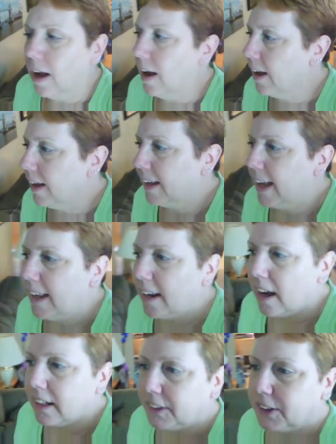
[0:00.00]
Hi again,
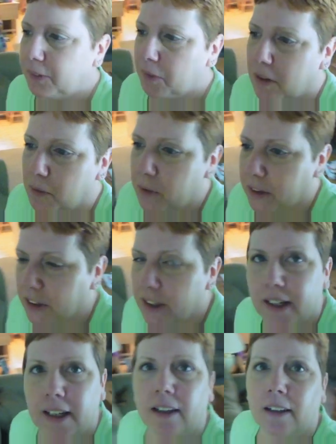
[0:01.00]
I just want to wish
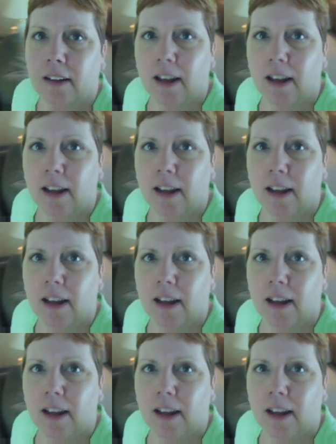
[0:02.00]
Neil